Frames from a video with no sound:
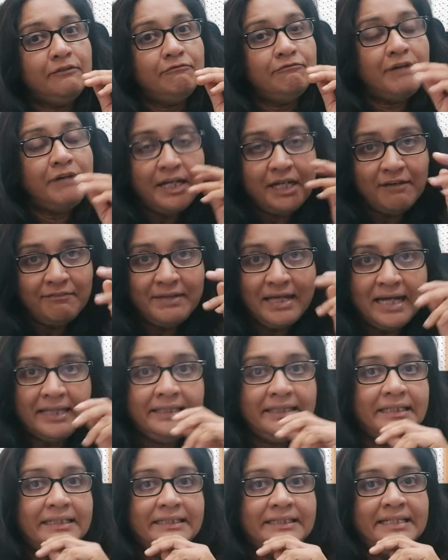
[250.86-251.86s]
one of the
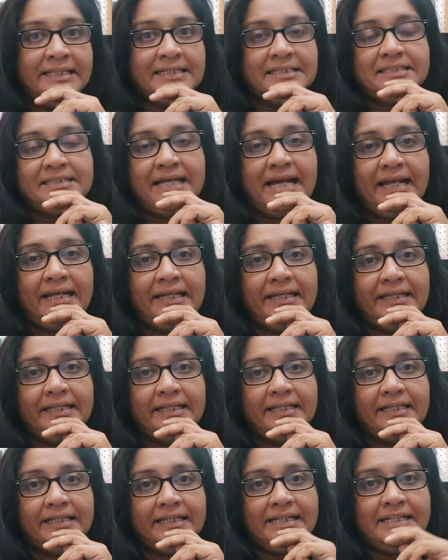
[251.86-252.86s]
other things that
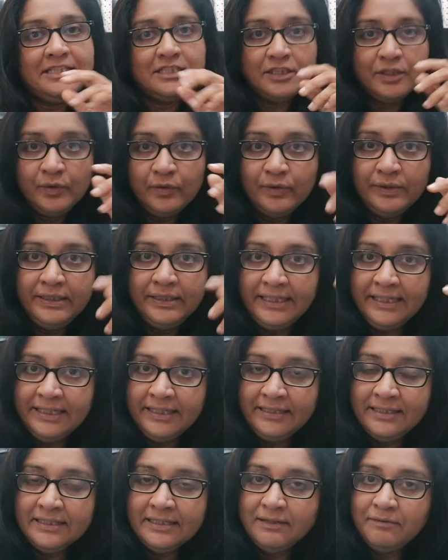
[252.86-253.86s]
is good
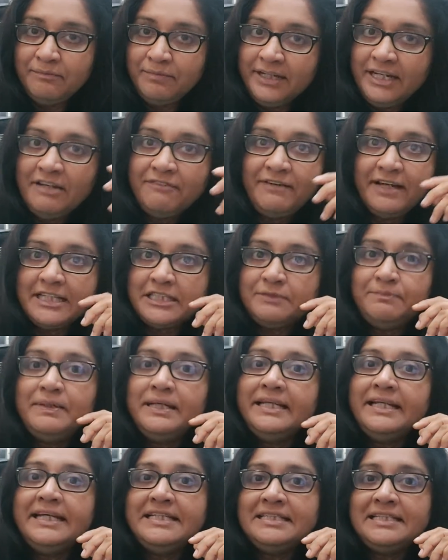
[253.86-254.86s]
in a brief
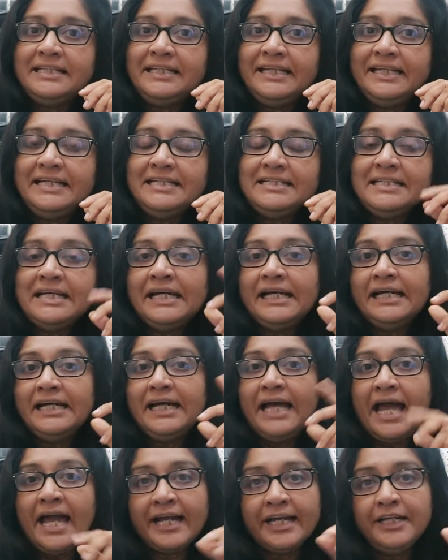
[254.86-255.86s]
explanation is,
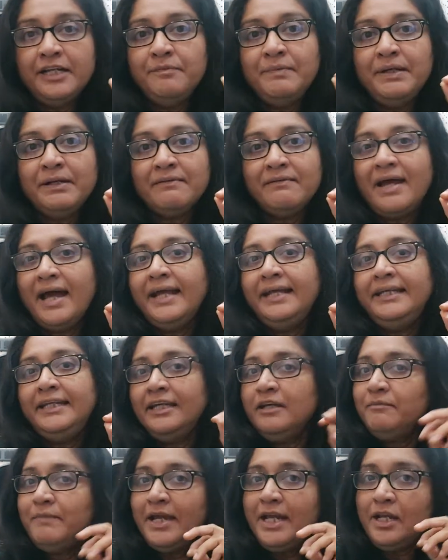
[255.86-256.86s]
academic
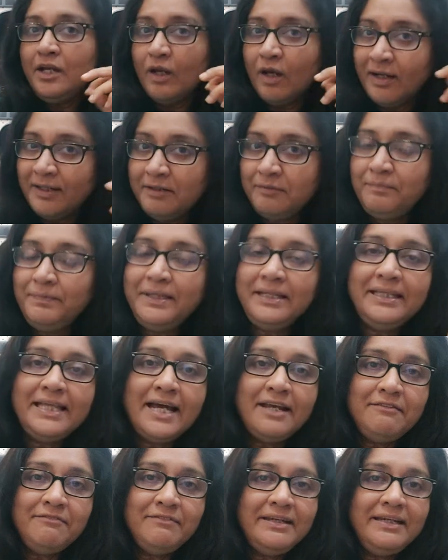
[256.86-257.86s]
writing may not be
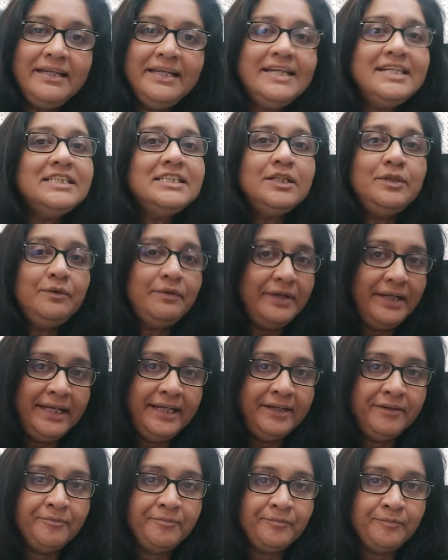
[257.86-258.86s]
that very easy to
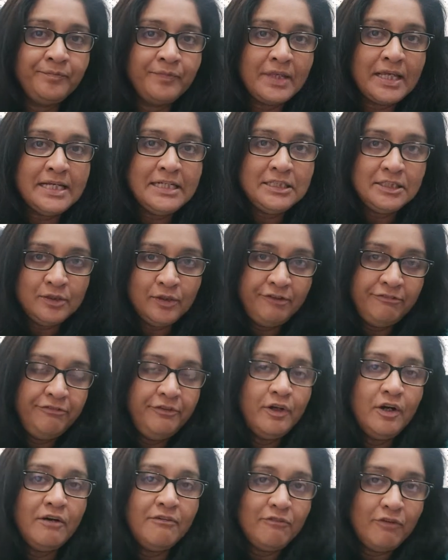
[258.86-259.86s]
read. So
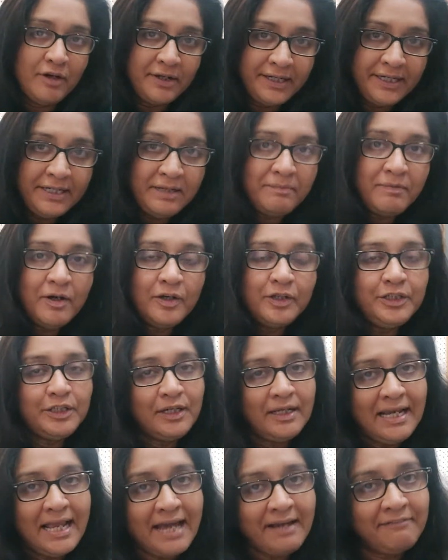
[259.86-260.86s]
if you're worried about
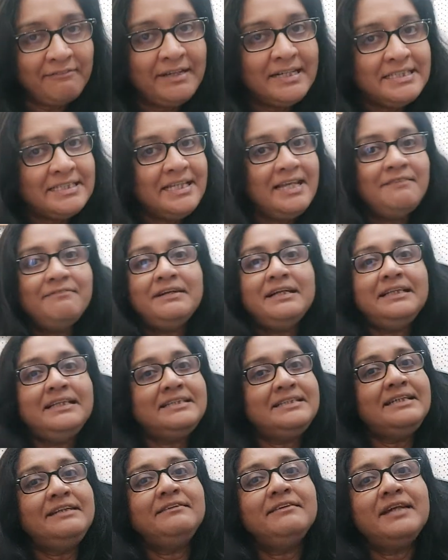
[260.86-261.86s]
your language level,
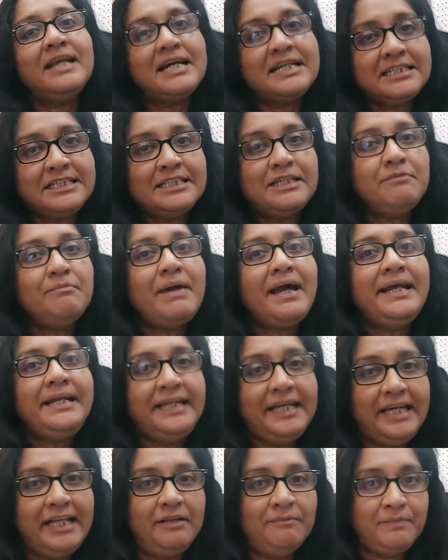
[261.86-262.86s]
this introduction might
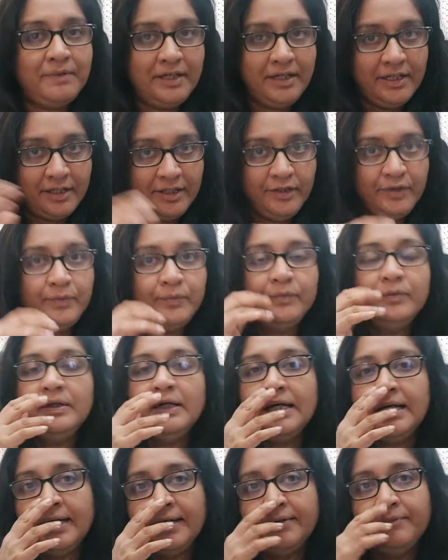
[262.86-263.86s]
help you
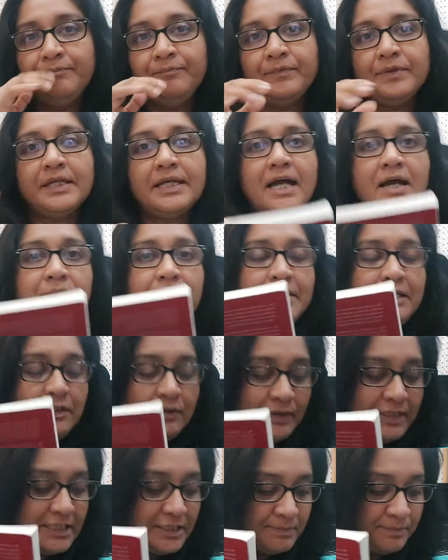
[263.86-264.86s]
come
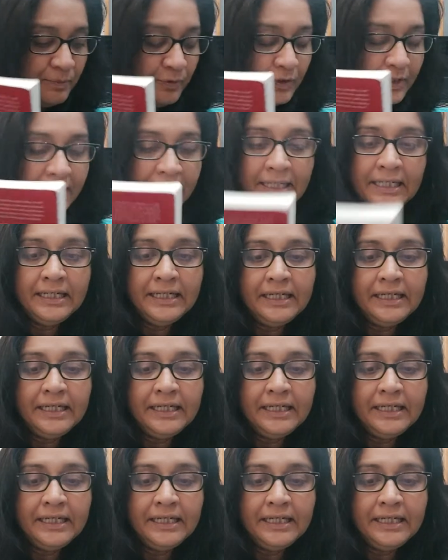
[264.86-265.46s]
into this book.